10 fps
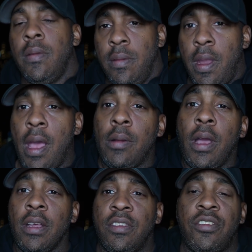Now,
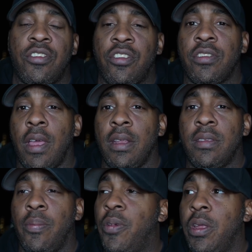guys, this is just a
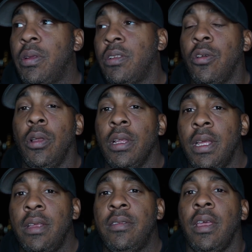heads-up video. That's all it
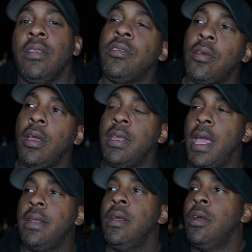is. It's,
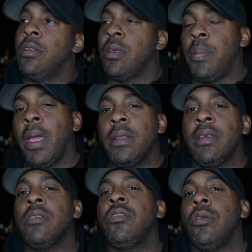again, to pay
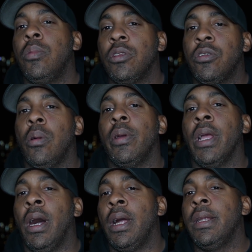attention to what's going
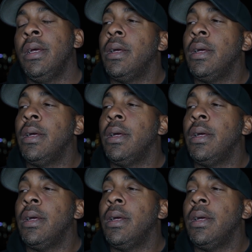on.